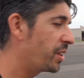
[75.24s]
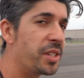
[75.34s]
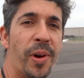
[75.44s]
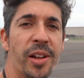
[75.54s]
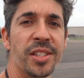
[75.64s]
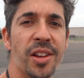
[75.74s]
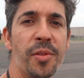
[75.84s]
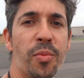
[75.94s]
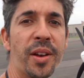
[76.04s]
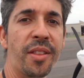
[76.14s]
got a departure
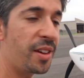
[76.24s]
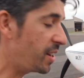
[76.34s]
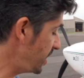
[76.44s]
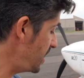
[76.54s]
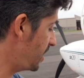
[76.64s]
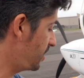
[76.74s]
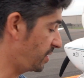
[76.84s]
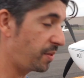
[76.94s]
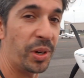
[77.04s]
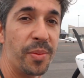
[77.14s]
time of 1:30,
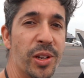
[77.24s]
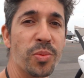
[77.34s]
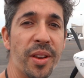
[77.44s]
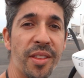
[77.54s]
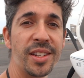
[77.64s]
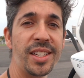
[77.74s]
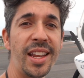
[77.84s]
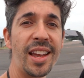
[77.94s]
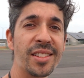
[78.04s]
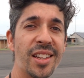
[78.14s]
it's pretty much 1:30
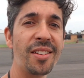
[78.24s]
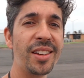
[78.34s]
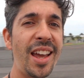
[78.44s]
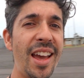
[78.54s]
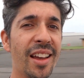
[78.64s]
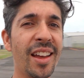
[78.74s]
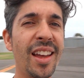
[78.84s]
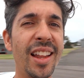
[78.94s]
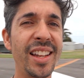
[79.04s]
now, so yeah.